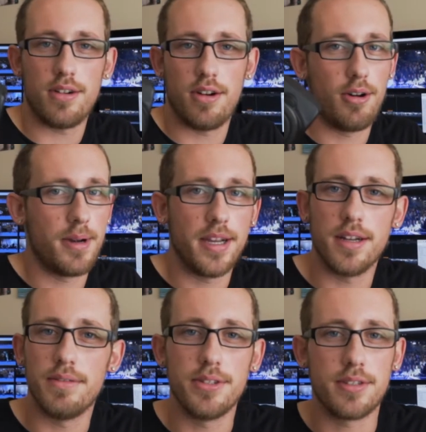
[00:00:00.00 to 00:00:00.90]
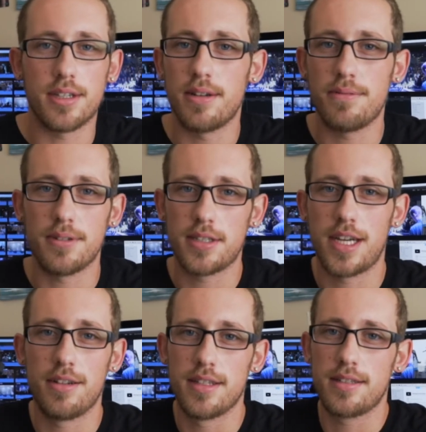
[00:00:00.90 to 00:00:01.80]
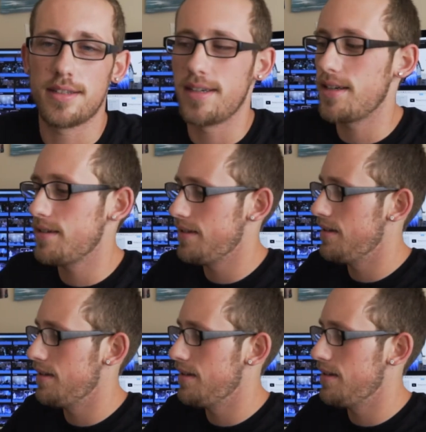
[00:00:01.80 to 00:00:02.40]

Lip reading: all my interview stuff was shot on this thing.